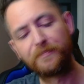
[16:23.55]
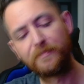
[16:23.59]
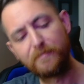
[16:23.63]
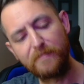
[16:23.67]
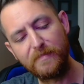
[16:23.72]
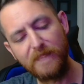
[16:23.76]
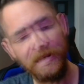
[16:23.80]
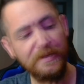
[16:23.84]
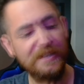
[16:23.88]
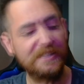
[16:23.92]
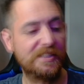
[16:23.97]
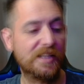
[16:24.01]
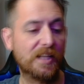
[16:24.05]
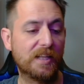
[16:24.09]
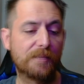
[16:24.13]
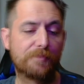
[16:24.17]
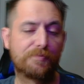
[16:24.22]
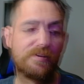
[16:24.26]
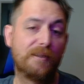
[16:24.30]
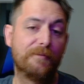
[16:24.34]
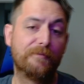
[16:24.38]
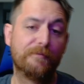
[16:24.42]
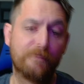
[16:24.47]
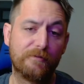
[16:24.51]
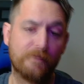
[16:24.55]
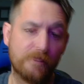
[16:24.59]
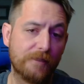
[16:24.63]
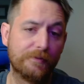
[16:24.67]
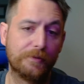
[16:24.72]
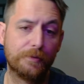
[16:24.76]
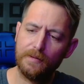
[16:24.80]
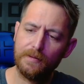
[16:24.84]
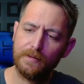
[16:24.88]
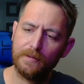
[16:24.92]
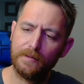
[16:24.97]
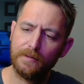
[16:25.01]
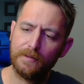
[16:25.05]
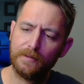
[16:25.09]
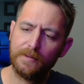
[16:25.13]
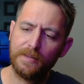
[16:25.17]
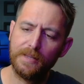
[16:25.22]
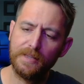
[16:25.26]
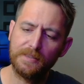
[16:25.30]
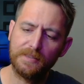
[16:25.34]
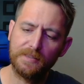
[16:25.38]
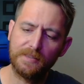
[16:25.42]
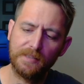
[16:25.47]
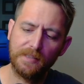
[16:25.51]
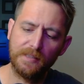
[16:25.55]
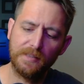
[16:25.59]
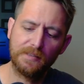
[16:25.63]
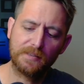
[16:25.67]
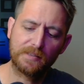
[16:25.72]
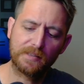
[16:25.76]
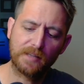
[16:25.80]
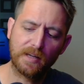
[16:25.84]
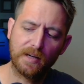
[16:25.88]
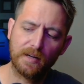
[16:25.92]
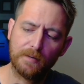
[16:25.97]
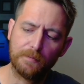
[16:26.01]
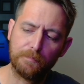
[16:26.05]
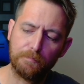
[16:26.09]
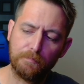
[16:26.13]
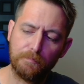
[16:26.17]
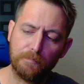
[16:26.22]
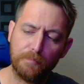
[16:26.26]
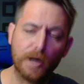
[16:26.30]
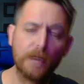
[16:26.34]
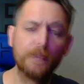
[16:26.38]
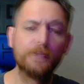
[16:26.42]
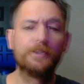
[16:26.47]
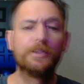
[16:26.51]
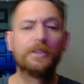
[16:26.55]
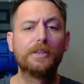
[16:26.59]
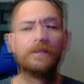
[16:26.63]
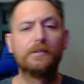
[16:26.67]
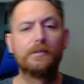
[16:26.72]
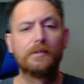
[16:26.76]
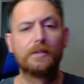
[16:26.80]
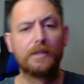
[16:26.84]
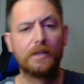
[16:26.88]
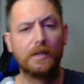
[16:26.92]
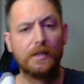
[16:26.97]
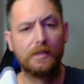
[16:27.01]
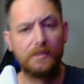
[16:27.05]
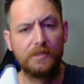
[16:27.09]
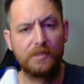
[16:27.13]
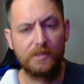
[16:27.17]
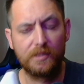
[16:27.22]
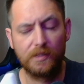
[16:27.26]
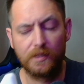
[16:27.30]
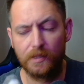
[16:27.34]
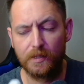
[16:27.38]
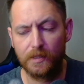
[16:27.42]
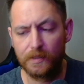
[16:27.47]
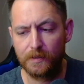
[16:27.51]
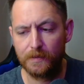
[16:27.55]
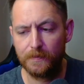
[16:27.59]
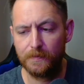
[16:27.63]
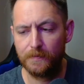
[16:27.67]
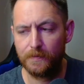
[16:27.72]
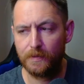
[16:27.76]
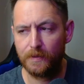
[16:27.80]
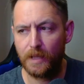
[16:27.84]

maybe it's not a problem for everyone. This is a budget gun stock,